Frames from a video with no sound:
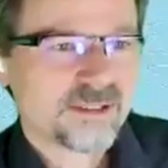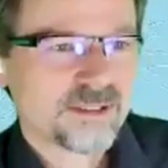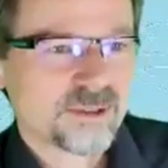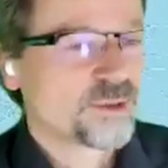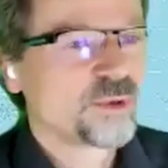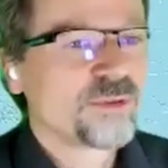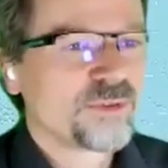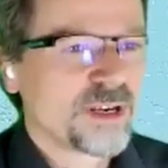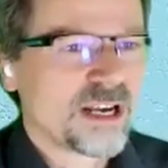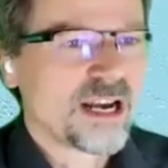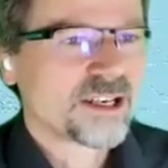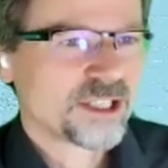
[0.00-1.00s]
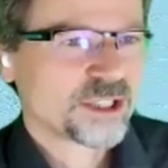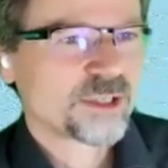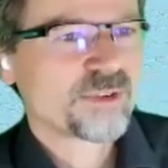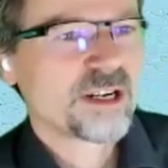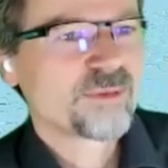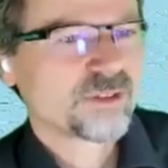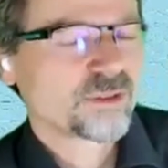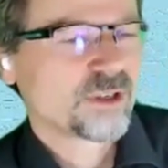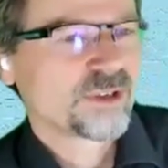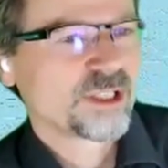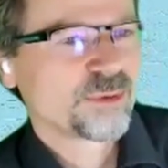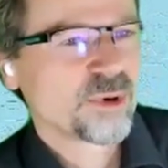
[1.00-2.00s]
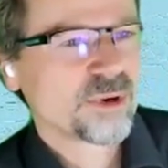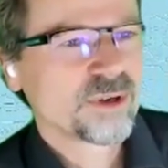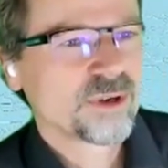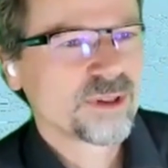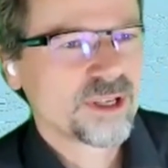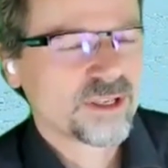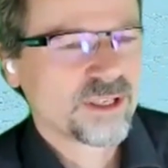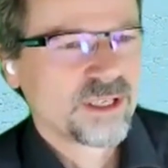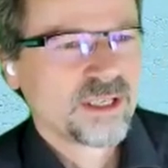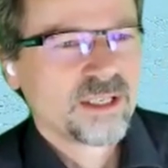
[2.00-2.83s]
So Unified Architecture Framework is already working on that,